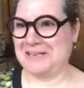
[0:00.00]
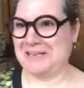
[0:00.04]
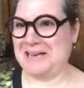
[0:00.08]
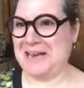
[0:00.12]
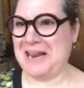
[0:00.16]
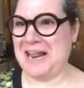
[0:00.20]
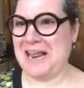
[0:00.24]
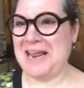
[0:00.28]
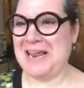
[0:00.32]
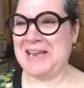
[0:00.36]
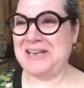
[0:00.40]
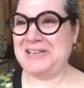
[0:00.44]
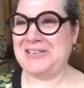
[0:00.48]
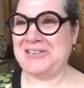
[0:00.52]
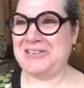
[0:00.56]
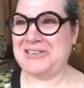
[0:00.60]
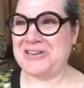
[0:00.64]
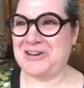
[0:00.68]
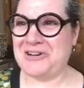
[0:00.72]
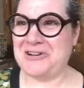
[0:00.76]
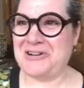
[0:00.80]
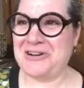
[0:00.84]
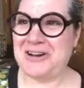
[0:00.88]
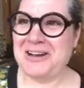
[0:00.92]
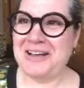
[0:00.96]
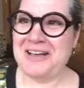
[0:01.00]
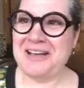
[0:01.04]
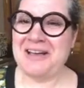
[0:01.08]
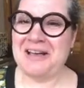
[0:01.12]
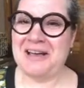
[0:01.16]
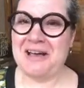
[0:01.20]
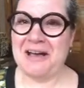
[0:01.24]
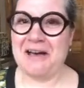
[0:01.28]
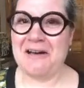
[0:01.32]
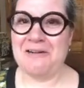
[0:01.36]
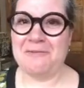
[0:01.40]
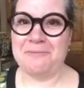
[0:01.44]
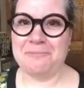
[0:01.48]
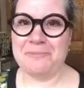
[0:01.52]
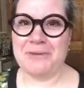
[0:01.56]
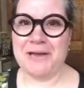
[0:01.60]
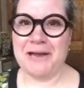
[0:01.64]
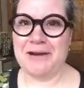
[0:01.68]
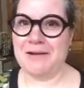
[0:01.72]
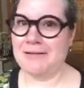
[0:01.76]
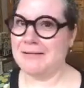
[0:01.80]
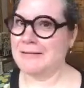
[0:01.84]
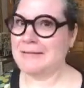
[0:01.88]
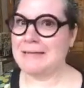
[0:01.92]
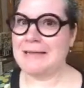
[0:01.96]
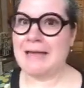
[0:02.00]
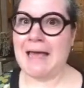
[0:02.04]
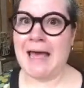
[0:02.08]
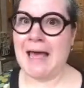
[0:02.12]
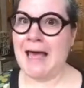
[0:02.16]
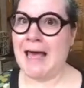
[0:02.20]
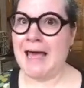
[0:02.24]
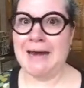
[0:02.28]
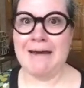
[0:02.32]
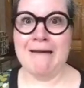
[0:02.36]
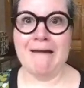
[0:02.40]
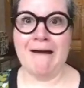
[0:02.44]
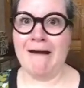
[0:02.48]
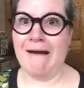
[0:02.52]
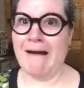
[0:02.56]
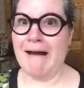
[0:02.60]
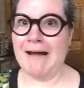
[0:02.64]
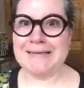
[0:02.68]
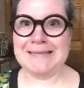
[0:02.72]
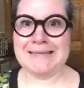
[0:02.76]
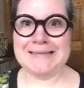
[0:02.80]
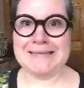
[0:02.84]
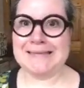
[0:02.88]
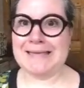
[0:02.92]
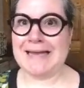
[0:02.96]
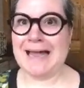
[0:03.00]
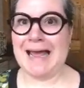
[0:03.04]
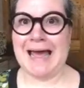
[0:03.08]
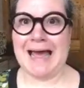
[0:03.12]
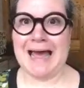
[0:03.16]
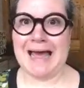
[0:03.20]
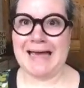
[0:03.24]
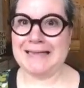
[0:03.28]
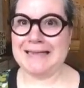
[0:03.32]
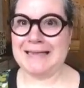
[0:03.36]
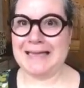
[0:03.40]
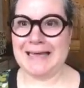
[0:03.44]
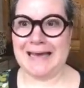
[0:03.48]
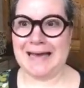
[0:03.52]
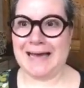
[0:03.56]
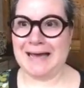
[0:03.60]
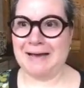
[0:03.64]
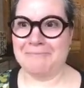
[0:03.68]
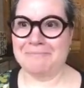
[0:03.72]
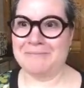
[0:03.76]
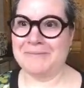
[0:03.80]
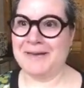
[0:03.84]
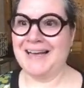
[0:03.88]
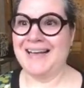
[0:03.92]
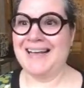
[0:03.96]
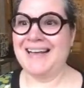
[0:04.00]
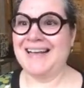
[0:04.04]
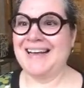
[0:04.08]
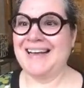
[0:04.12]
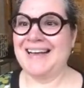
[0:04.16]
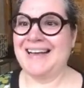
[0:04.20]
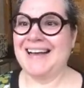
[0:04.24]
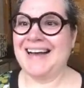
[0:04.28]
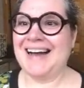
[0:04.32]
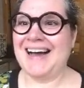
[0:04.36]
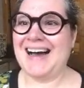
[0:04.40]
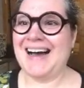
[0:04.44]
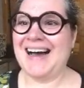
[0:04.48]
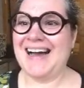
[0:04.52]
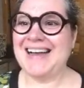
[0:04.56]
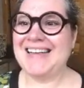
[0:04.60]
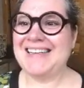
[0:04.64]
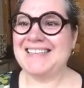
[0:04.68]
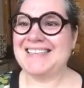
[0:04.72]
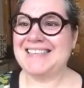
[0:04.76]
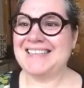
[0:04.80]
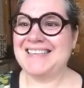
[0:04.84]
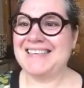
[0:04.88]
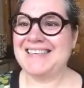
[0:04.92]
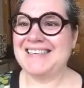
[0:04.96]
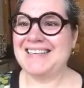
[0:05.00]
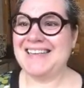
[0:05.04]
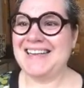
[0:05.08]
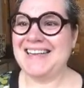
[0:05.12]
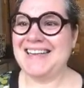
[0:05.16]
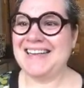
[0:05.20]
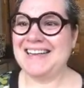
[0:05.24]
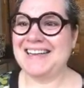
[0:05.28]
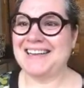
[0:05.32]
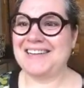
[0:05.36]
nature of bears. Cannot stand them. Hi, Cindy.